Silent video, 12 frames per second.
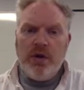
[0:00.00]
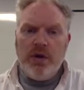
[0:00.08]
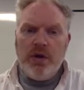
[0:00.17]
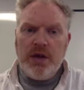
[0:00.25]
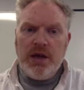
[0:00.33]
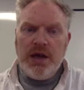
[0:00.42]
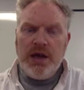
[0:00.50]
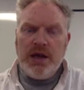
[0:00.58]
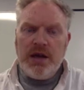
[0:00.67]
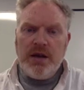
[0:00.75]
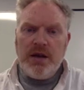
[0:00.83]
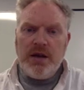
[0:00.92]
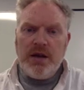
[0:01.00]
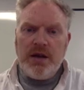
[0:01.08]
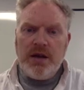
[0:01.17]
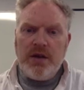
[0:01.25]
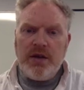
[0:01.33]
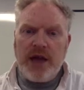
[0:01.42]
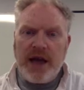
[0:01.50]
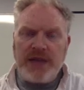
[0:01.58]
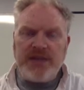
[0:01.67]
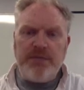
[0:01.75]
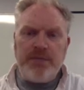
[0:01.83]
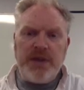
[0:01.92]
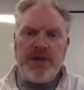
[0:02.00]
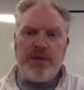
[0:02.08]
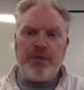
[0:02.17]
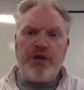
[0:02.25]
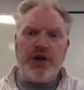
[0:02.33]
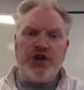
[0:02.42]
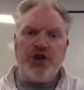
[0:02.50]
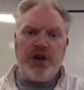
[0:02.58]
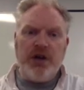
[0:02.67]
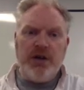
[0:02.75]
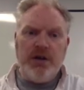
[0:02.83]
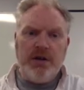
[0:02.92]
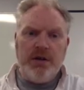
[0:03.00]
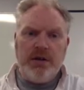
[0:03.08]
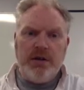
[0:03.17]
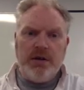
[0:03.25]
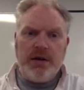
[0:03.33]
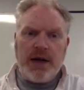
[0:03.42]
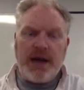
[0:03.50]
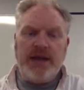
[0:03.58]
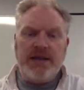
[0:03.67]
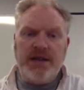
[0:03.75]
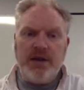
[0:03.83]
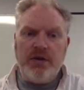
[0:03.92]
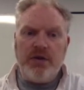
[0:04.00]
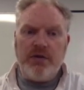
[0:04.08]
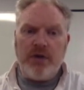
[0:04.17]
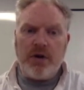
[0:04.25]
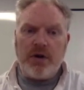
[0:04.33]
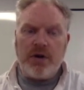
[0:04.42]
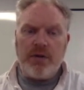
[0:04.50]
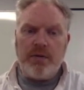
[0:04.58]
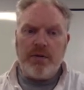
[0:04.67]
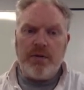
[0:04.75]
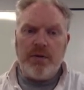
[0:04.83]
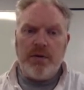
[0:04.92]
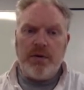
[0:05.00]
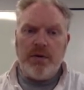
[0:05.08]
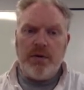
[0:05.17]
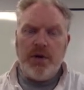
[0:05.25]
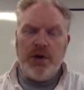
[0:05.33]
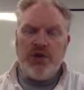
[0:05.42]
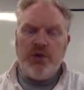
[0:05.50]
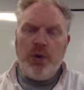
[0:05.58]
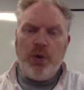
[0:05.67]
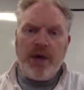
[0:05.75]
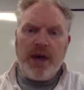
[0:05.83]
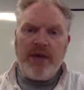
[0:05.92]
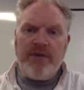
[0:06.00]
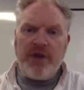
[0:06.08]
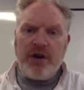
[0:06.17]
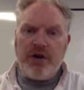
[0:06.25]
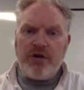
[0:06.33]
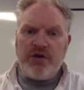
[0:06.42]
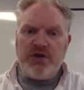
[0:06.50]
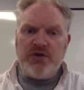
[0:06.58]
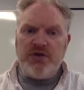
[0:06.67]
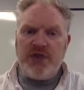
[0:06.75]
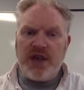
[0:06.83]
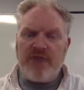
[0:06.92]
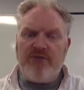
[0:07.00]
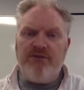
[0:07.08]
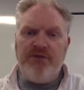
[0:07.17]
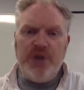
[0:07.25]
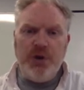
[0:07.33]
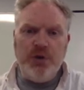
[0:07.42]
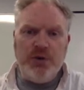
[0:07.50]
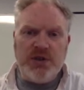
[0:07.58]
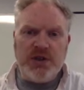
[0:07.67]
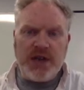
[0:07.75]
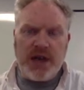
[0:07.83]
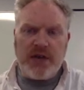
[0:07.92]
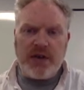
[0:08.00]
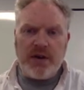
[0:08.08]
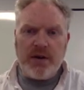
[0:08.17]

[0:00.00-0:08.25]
there hasn't been the pressure acting on the rock. So what we have there are crystals that get fused together.